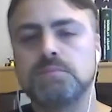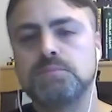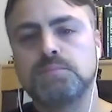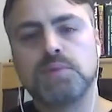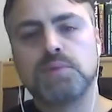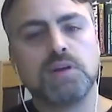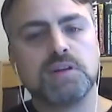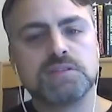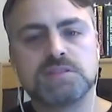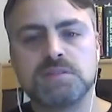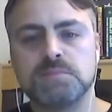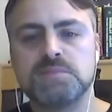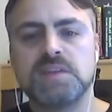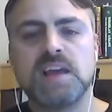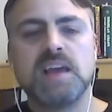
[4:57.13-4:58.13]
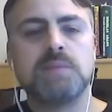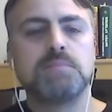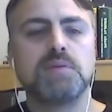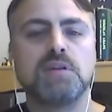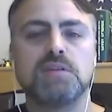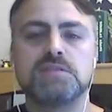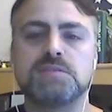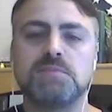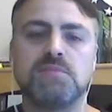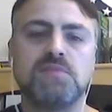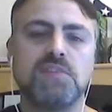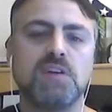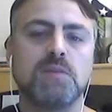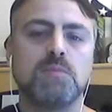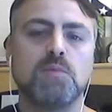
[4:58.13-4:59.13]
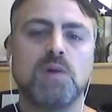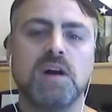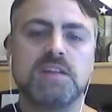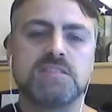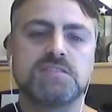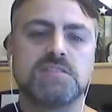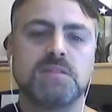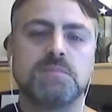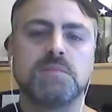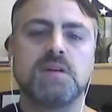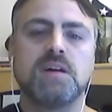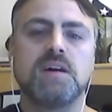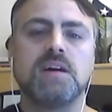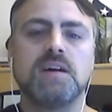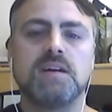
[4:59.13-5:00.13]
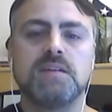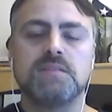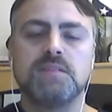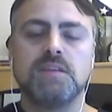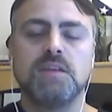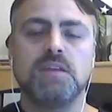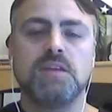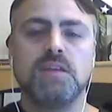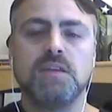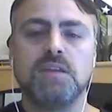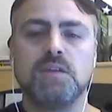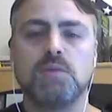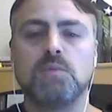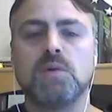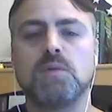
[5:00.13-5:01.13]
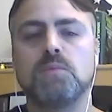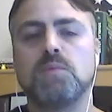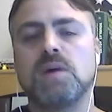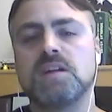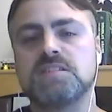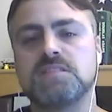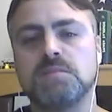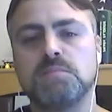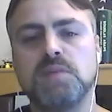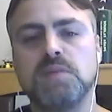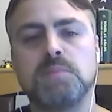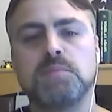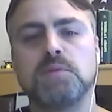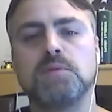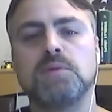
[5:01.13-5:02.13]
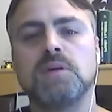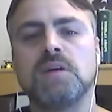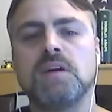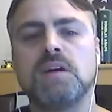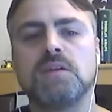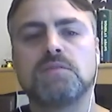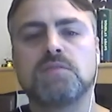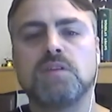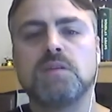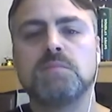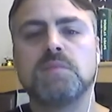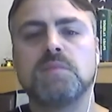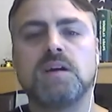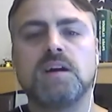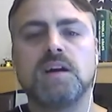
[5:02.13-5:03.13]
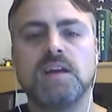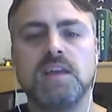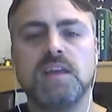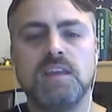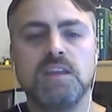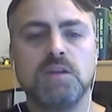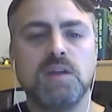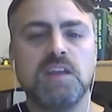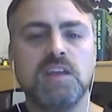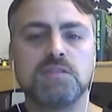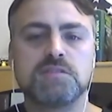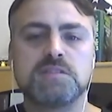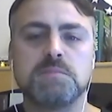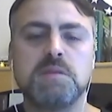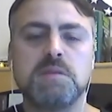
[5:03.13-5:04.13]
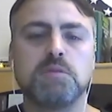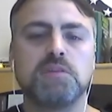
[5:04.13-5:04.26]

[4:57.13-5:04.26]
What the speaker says: put on some tape, put on some film, watch some, watch some people from either some people